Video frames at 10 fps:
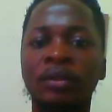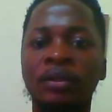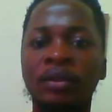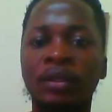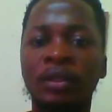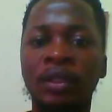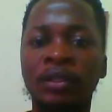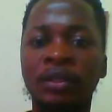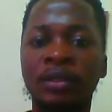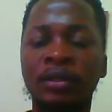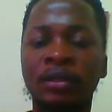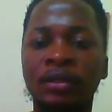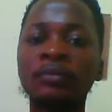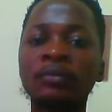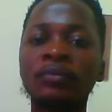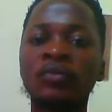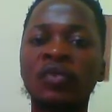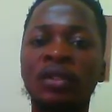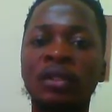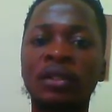your legend.
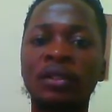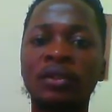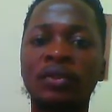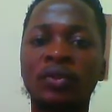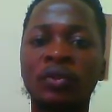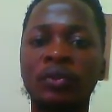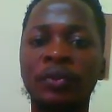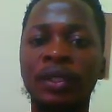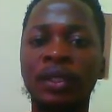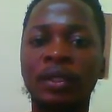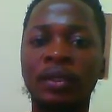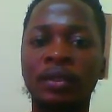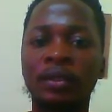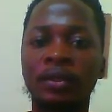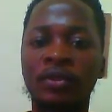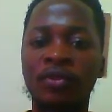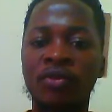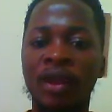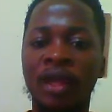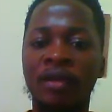Okay, so we can
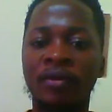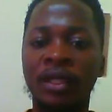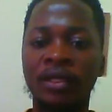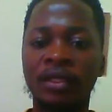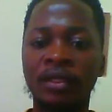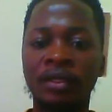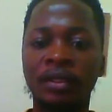drag our legend